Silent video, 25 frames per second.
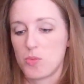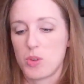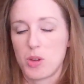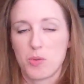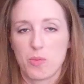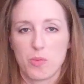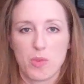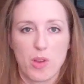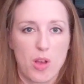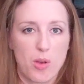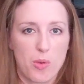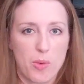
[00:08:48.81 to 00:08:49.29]

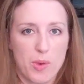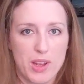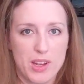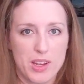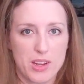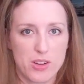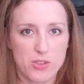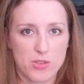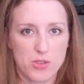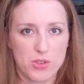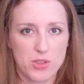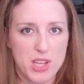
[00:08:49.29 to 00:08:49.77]
What all we
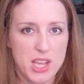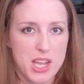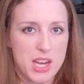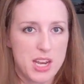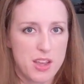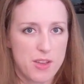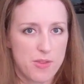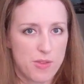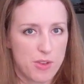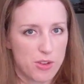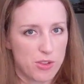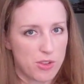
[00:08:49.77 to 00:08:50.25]
knitters
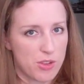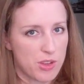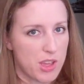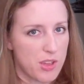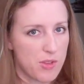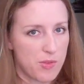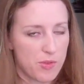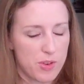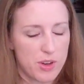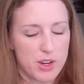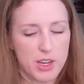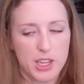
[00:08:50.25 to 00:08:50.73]
need if you're
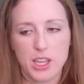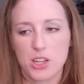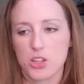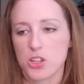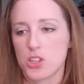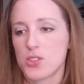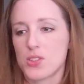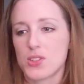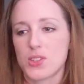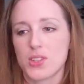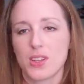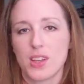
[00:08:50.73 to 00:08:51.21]
looking for a
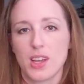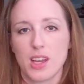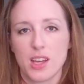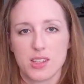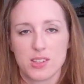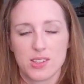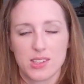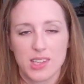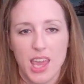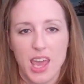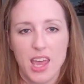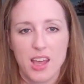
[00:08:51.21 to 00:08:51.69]
kitchen
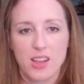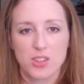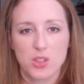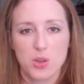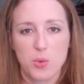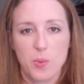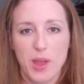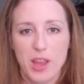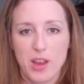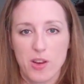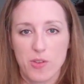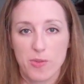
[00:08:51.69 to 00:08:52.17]
scale
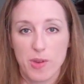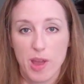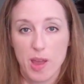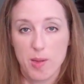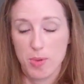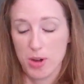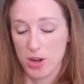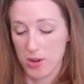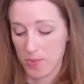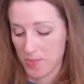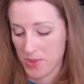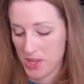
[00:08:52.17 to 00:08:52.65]
to weigh your
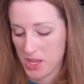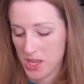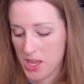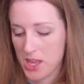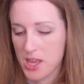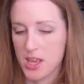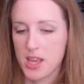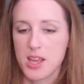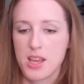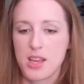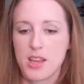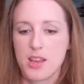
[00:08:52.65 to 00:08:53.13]
fiber.
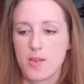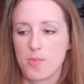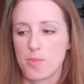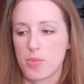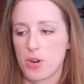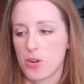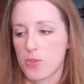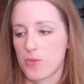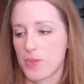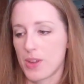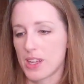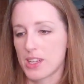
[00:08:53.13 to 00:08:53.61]

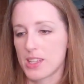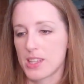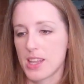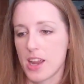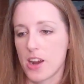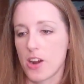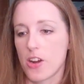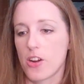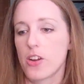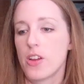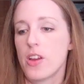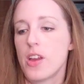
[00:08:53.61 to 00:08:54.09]
Perfect
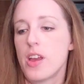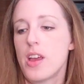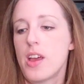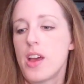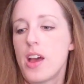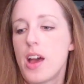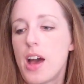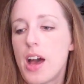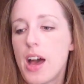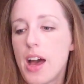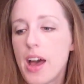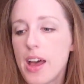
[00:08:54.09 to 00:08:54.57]
there.
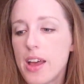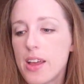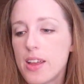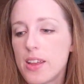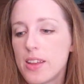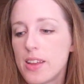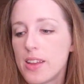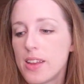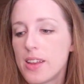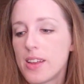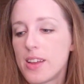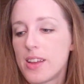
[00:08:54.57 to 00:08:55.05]
And
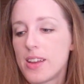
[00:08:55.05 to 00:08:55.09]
